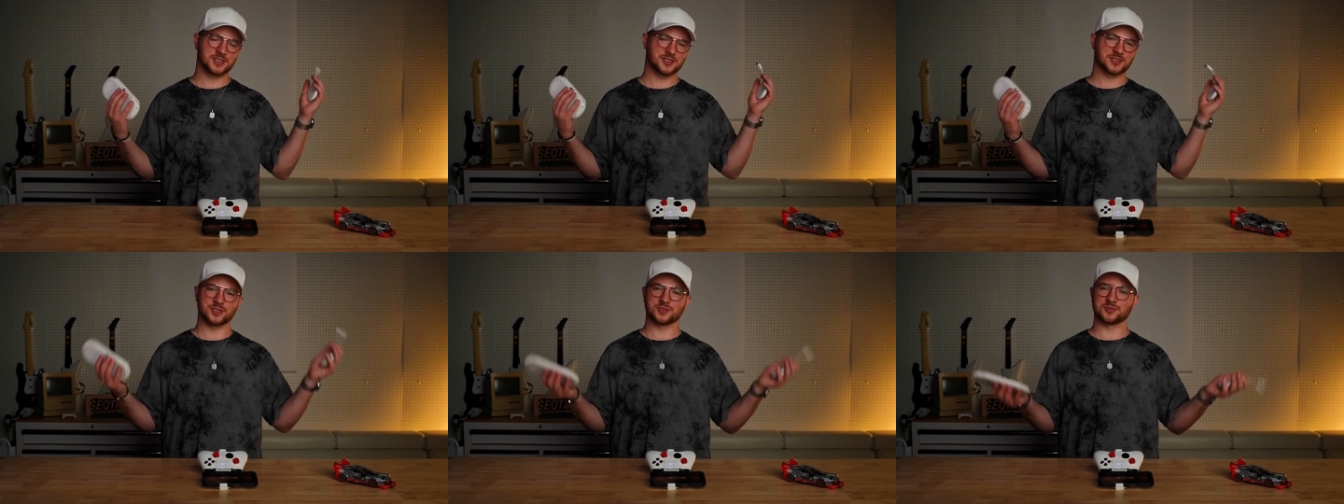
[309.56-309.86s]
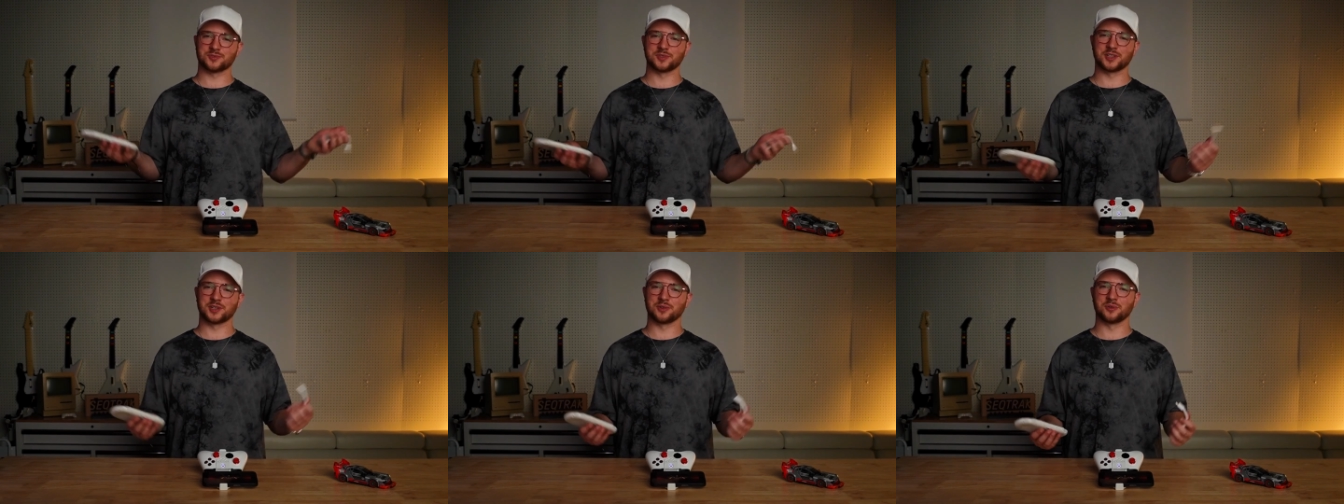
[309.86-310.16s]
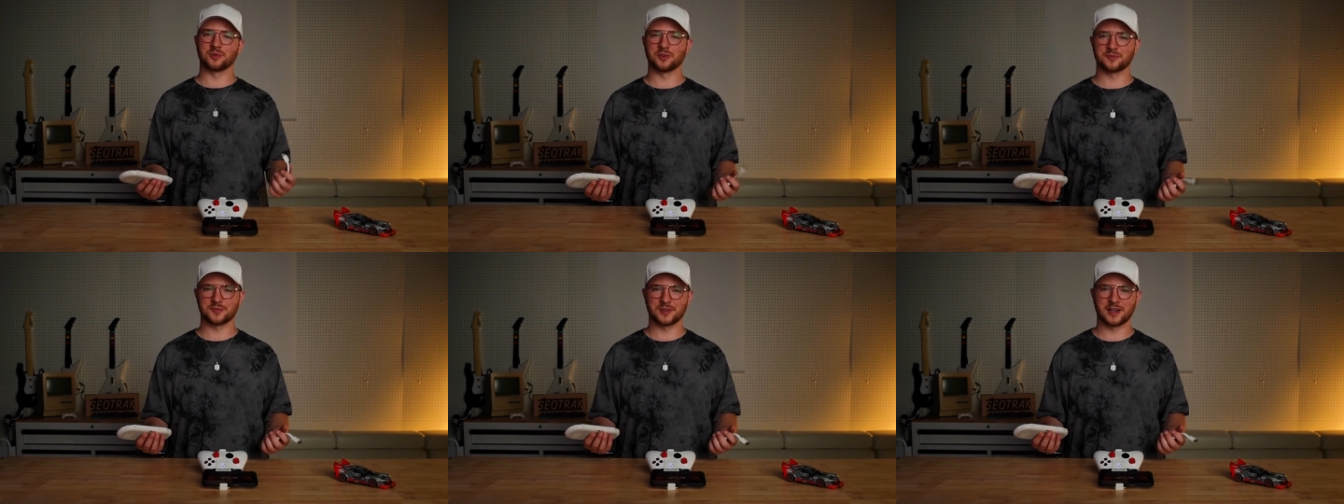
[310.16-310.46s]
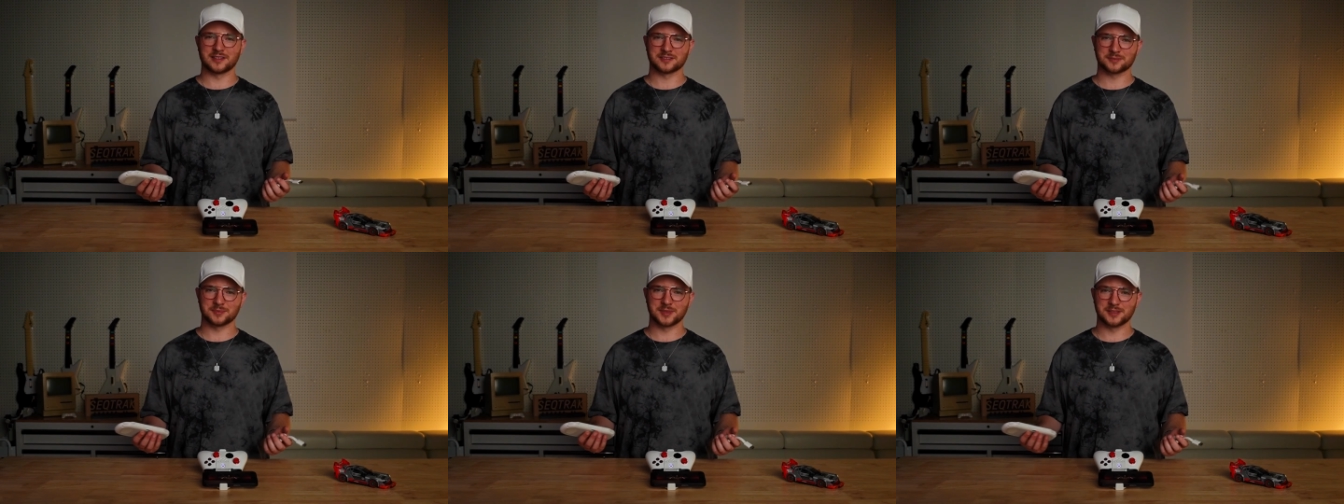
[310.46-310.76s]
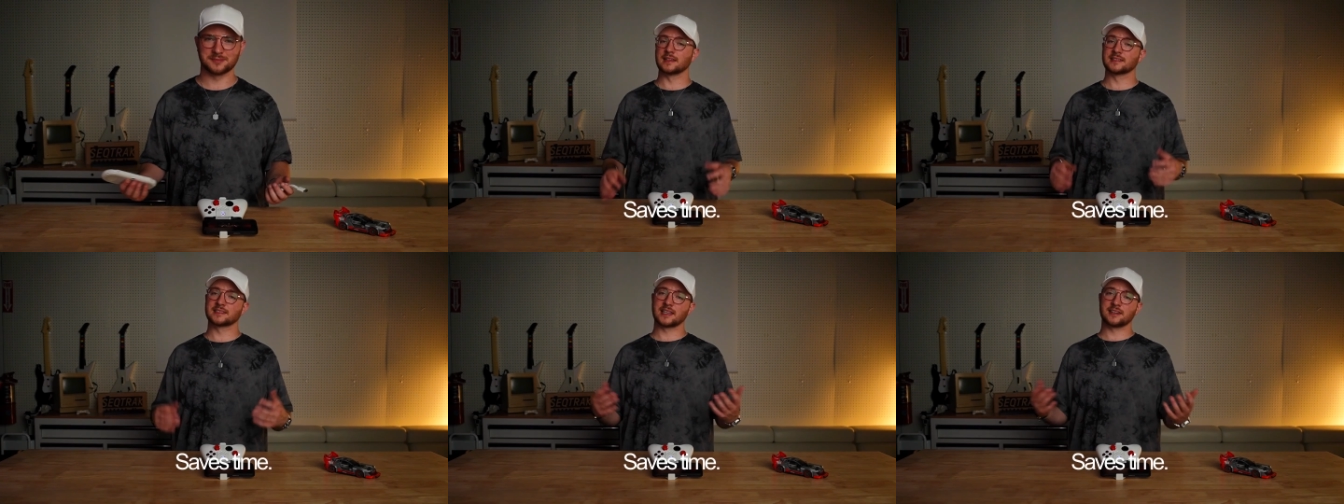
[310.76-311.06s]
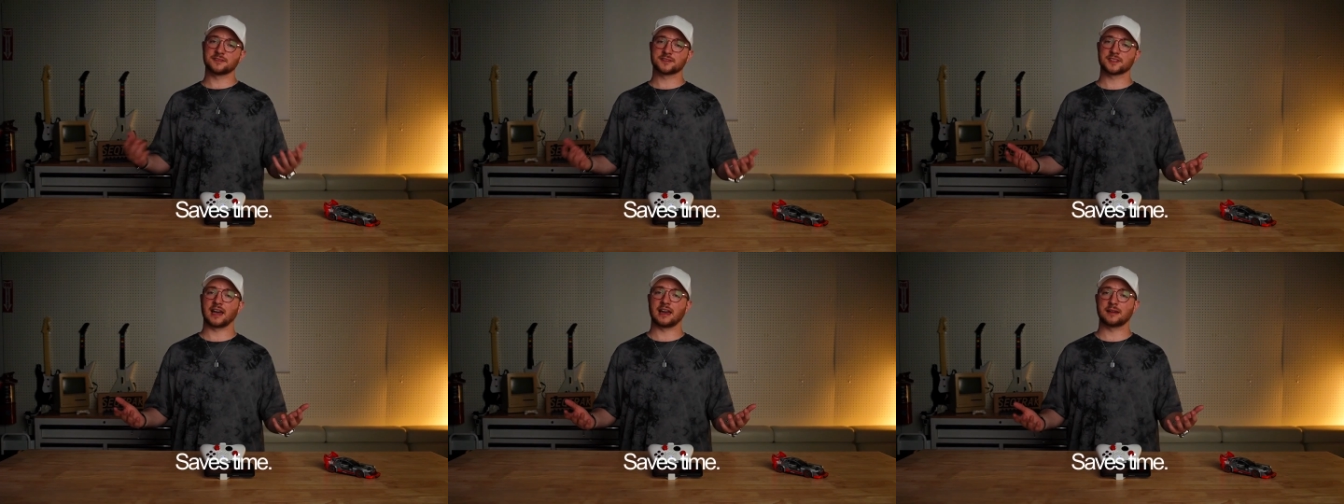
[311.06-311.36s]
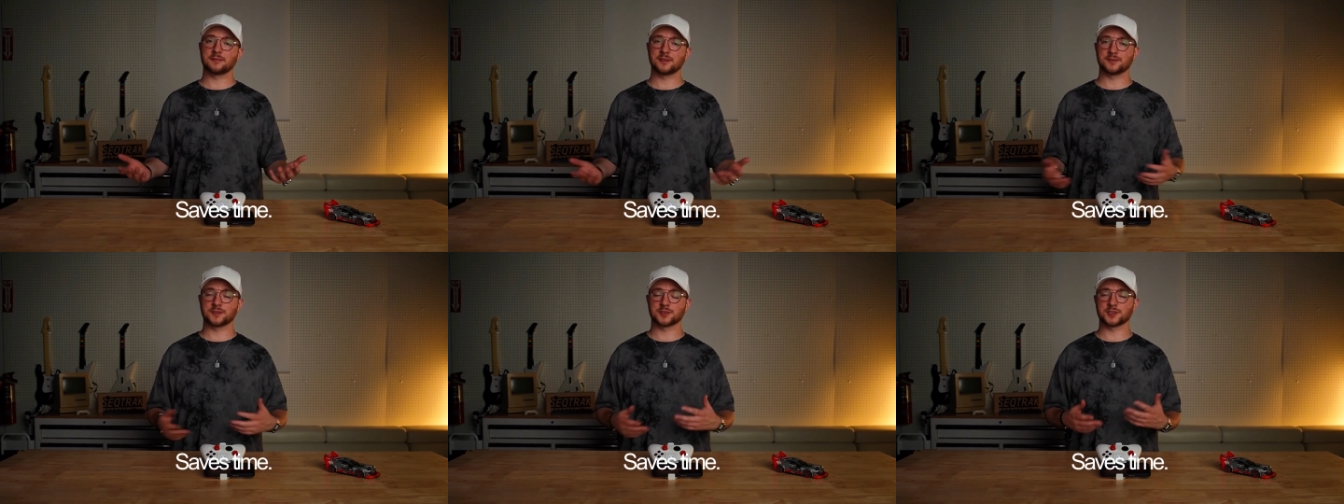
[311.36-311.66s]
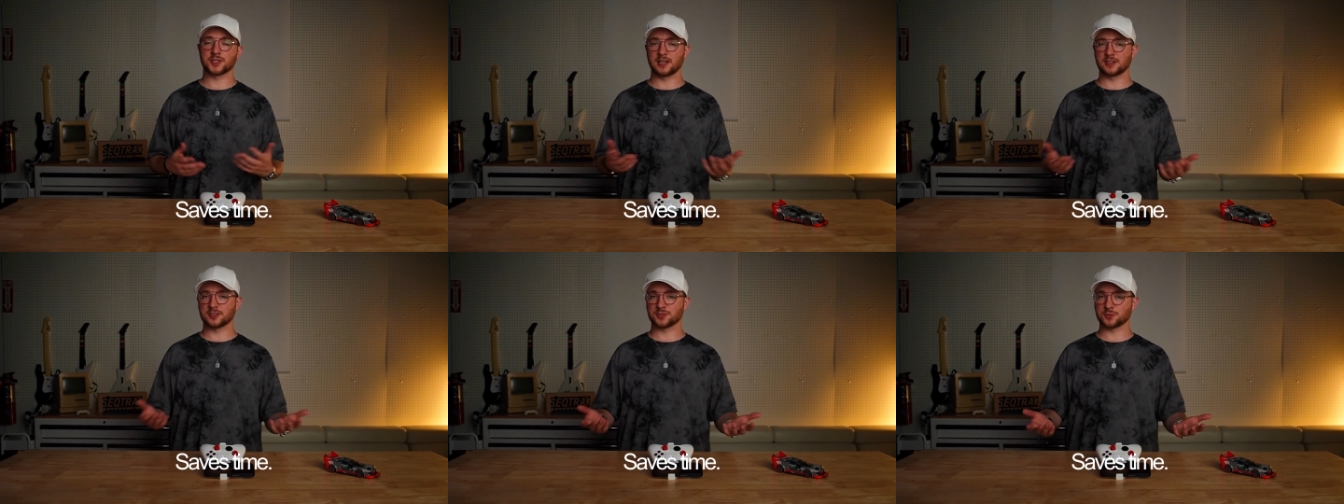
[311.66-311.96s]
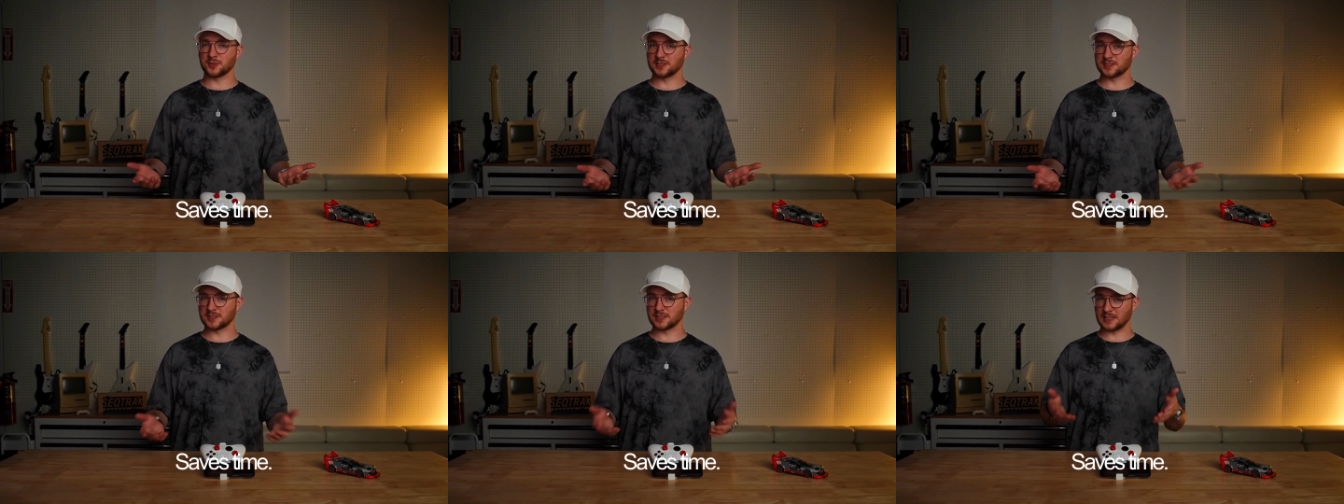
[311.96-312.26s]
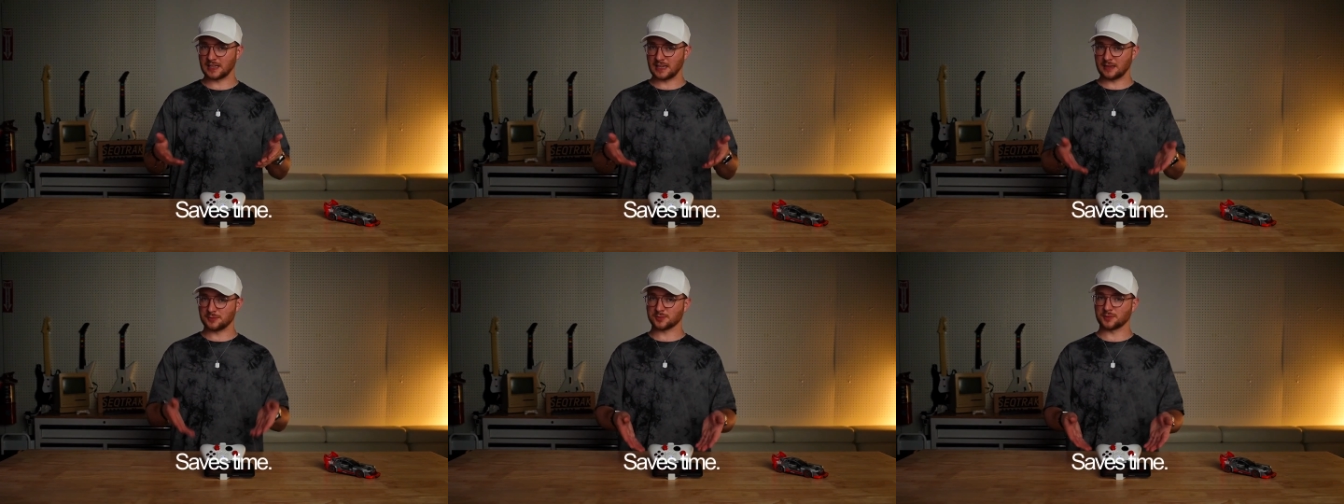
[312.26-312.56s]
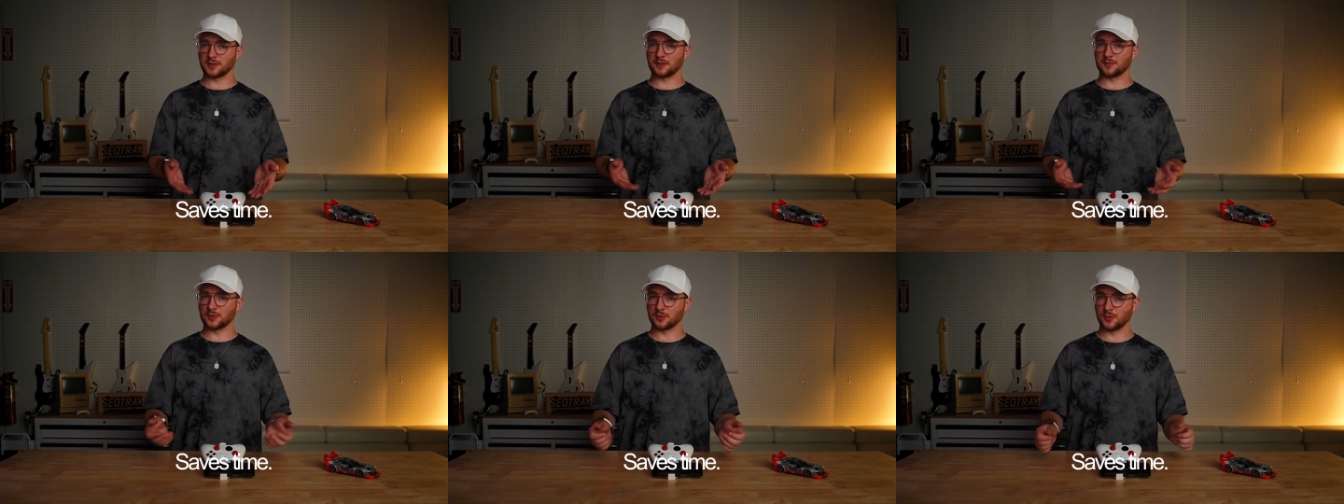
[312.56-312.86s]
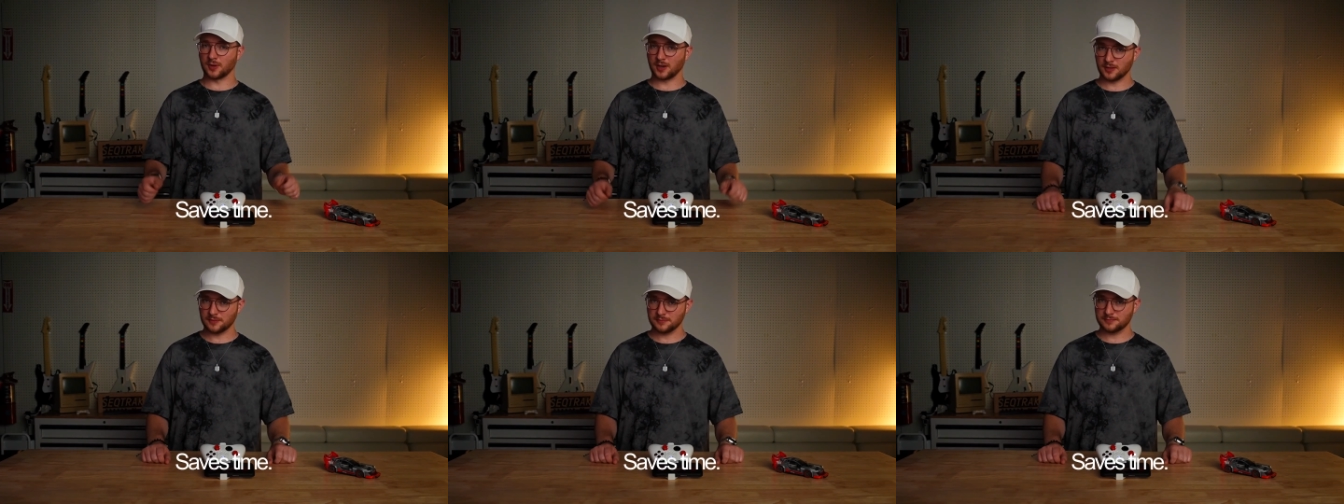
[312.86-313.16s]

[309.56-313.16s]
is just really cool if you ask me. It saves time if you're trying to squeeze in games wherever you are,